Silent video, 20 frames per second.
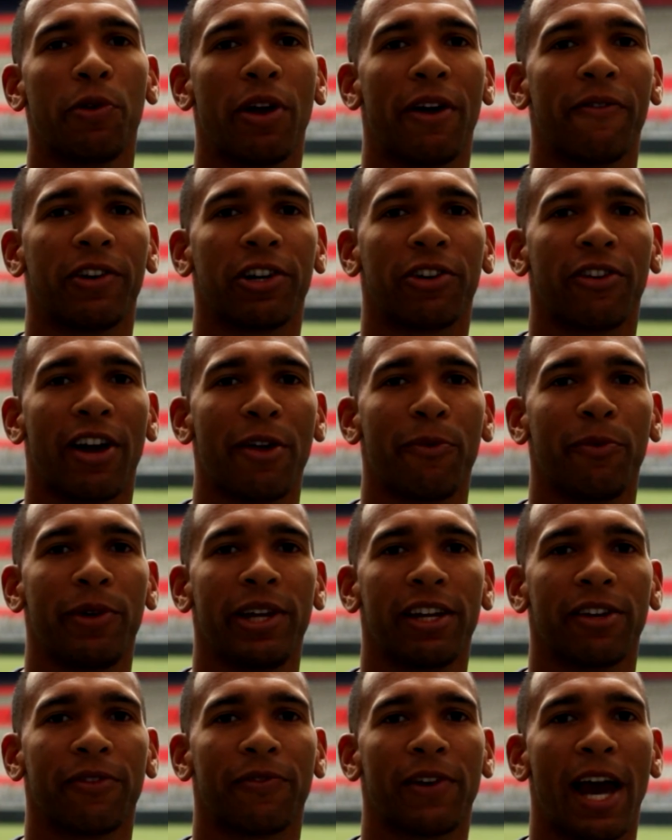you're having a great
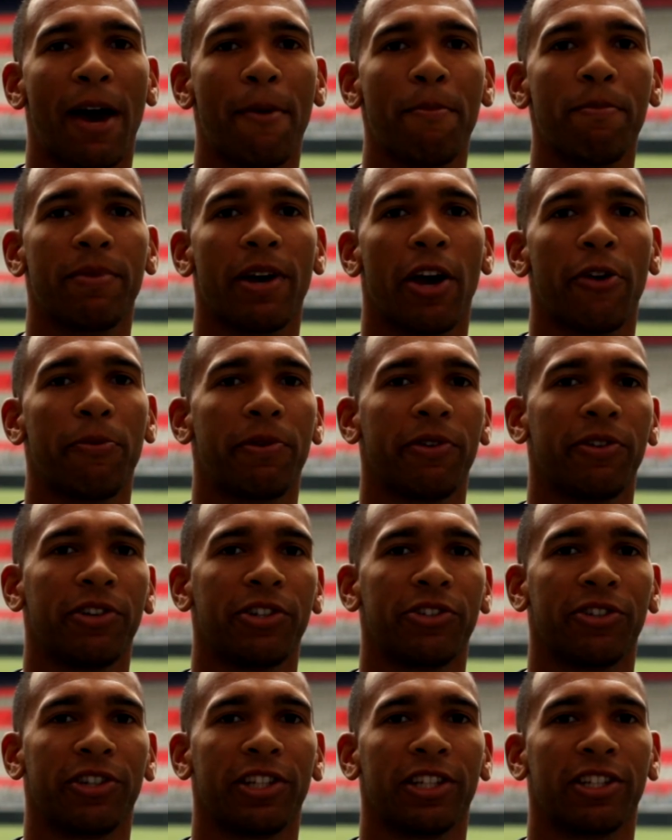week of camp. Hope
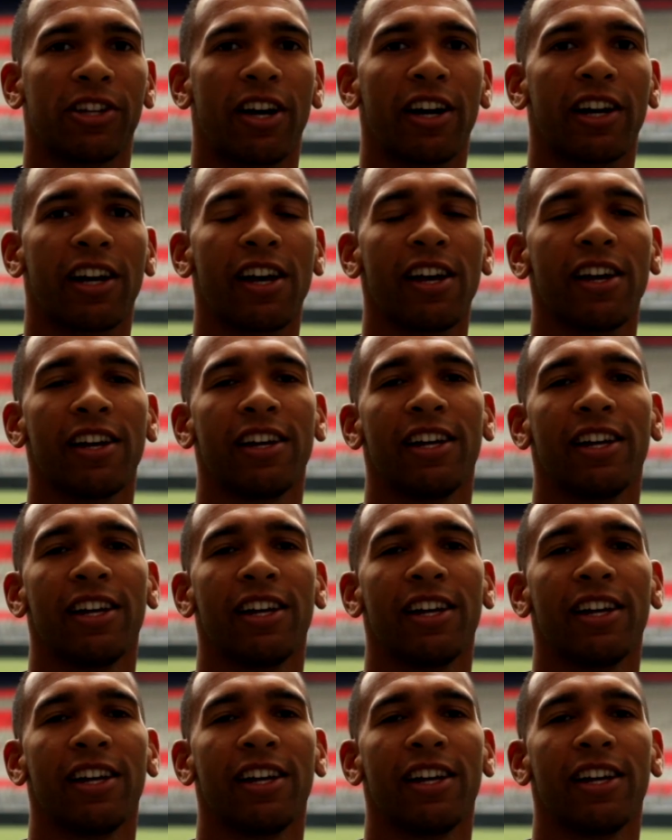you're enjoying your soccer.